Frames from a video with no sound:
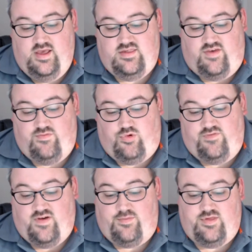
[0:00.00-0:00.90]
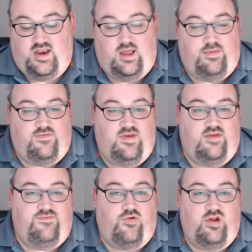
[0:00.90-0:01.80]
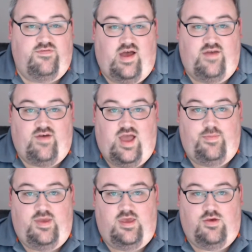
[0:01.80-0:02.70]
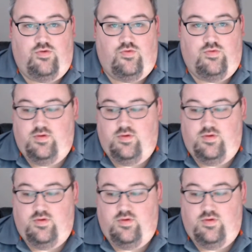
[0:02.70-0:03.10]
7.5% ABV, 45 IBU